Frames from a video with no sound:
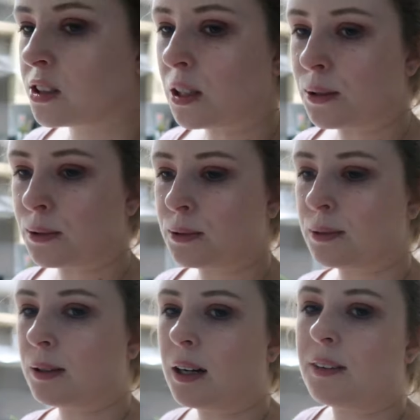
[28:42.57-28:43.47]

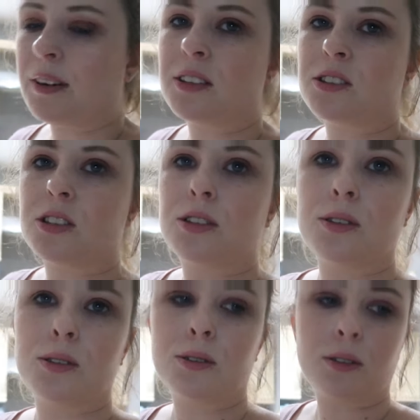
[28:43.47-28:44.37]
So I've had
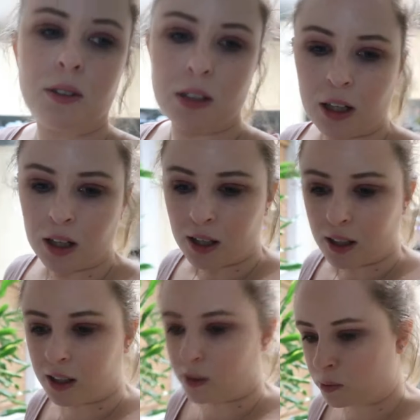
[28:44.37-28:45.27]
to
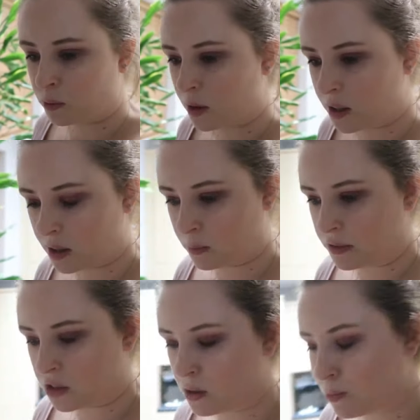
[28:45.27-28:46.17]
live with working
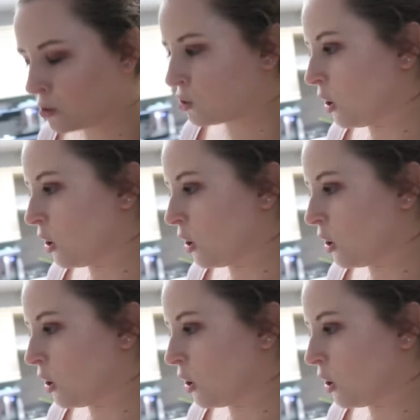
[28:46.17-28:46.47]
with just one